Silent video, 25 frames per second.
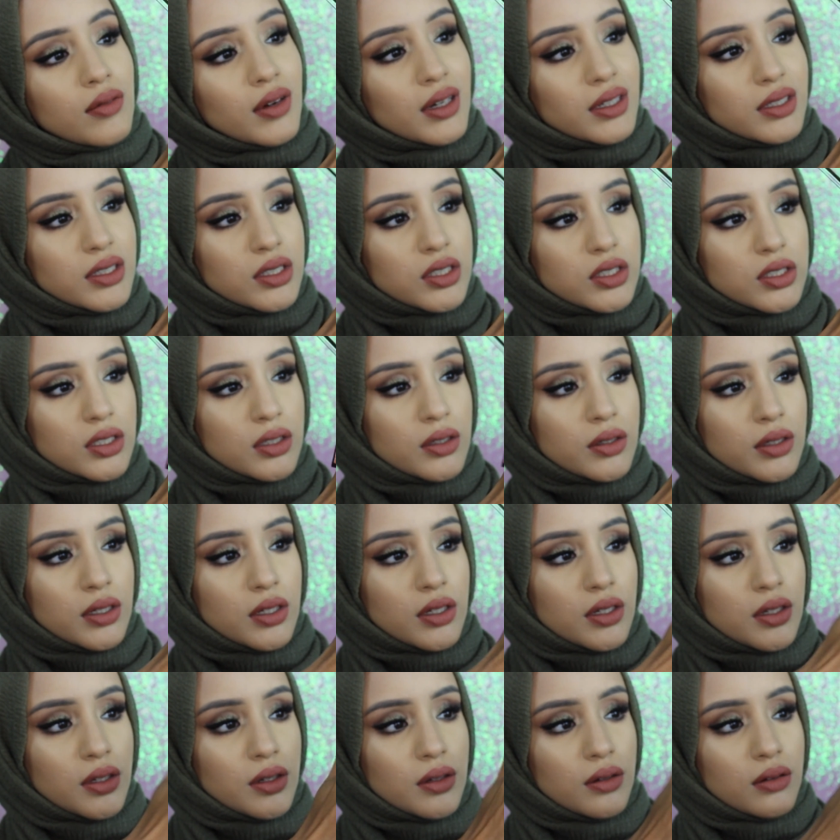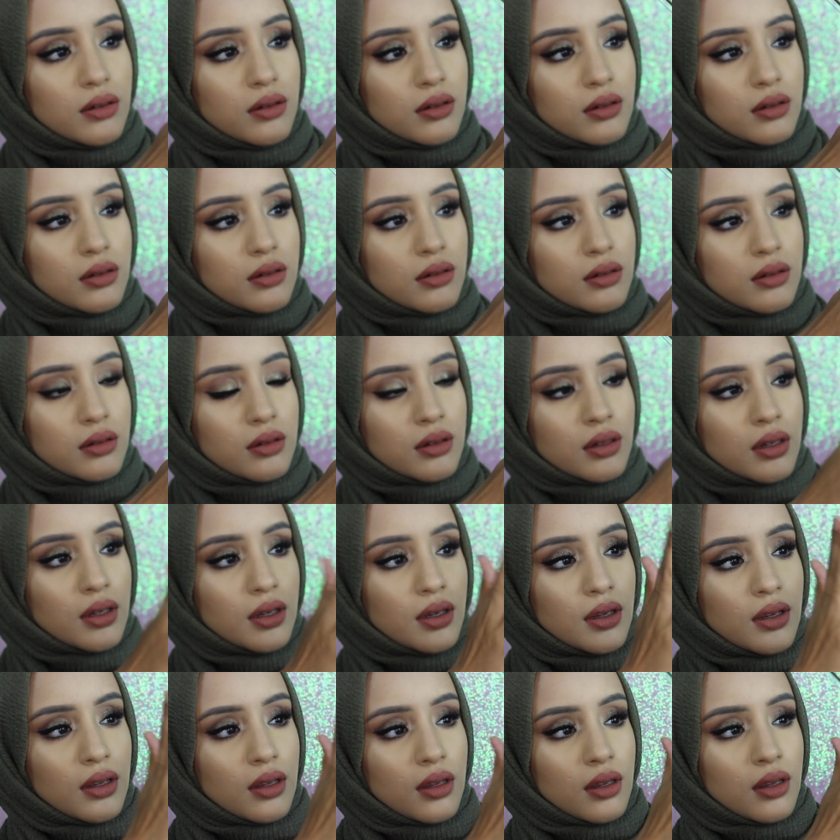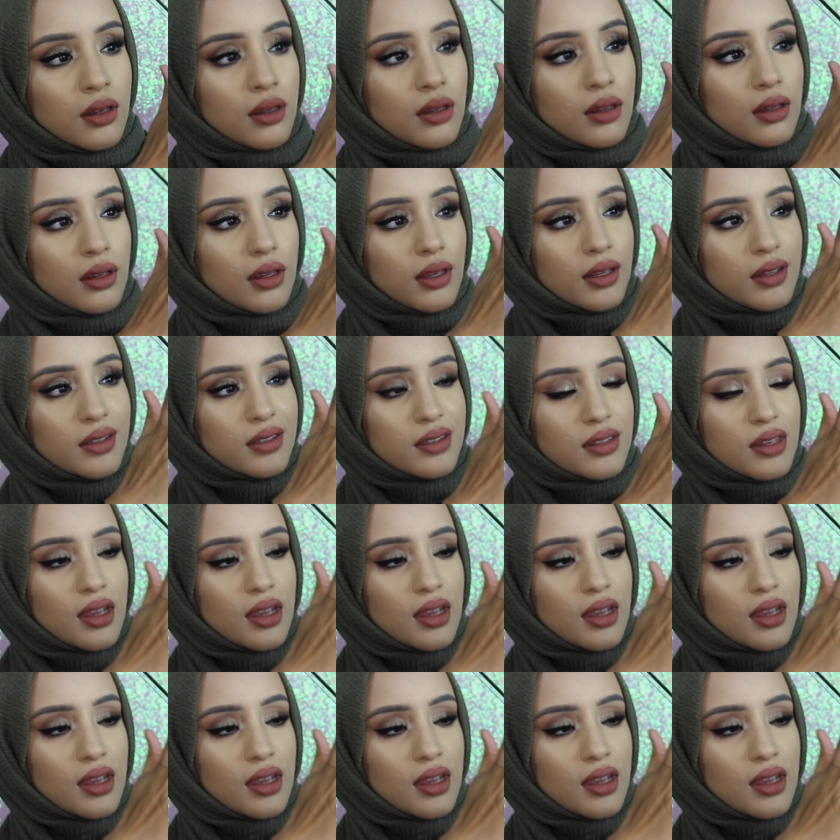If I just show you, it's